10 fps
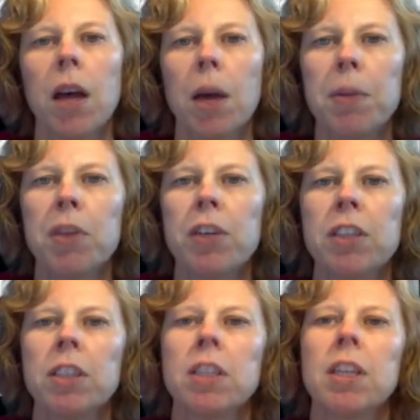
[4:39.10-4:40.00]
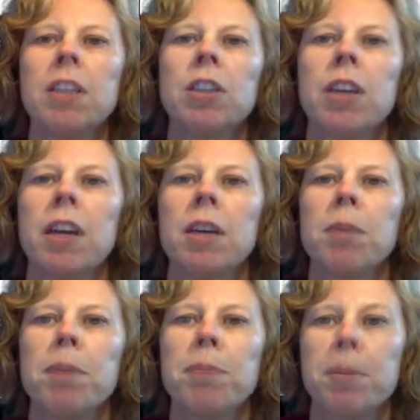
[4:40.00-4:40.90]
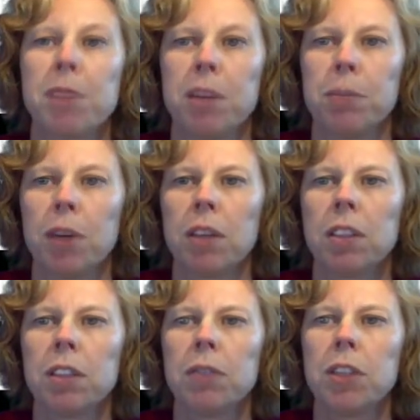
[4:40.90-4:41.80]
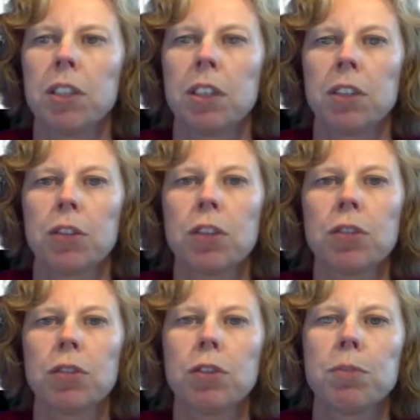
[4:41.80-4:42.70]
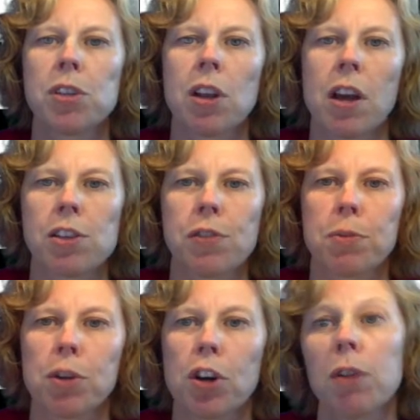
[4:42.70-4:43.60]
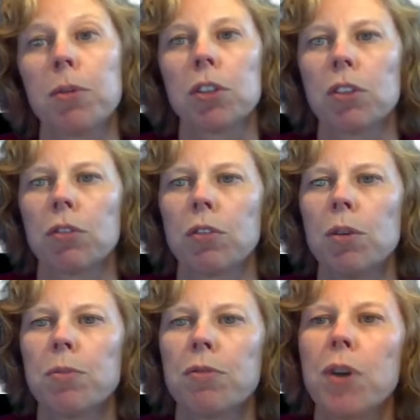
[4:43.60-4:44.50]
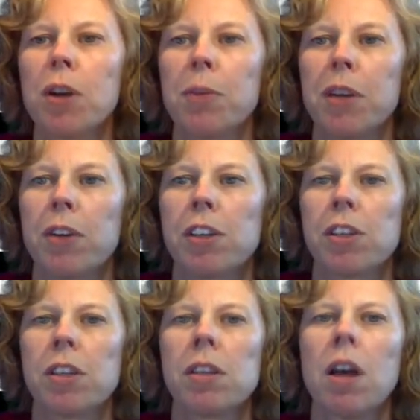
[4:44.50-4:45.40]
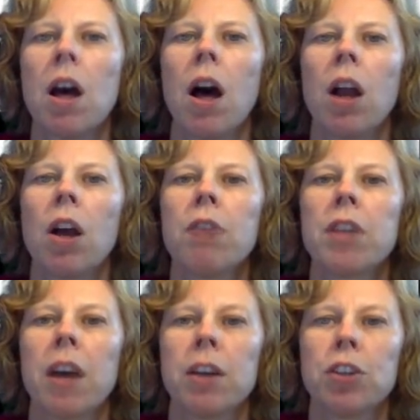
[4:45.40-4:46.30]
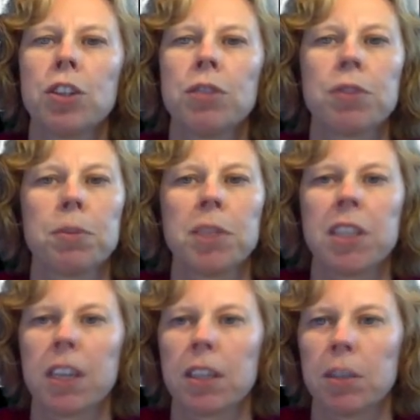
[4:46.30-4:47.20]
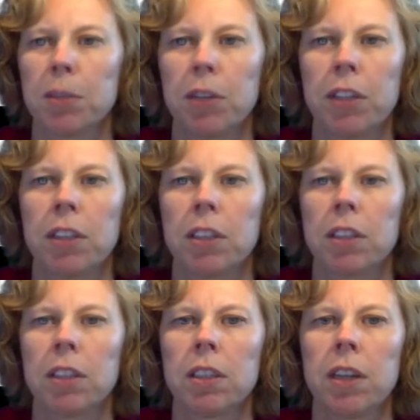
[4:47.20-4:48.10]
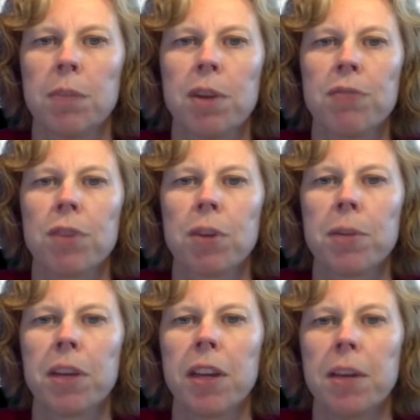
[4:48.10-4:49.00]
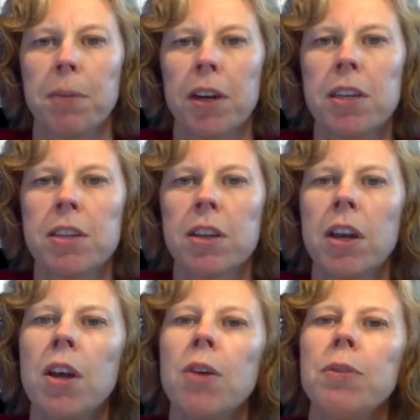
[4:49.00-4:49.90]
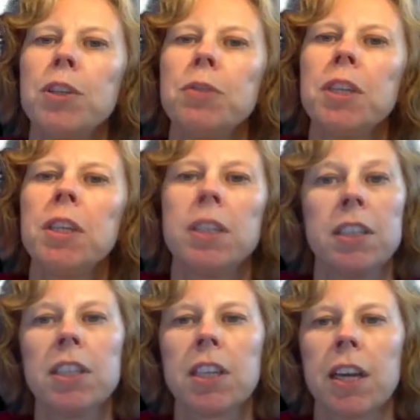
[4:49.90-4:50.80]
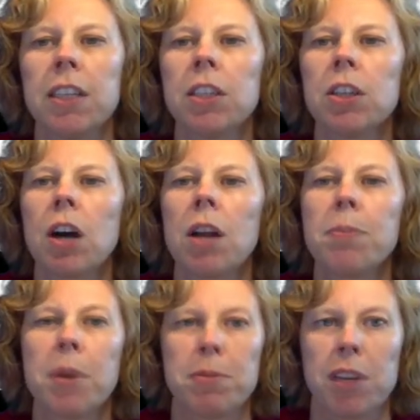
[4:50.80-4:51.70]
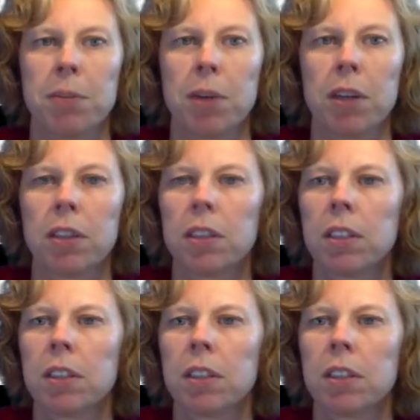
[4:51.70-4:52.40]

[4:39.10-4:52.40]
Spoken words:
Amino acids link together by peptide bonds in which a hydroxyl group is lost from the carboxyl group of one amino acid, along with a hydrogen from a second amino acid, thereby forming an amide, which we, in this case, call a peptide bond.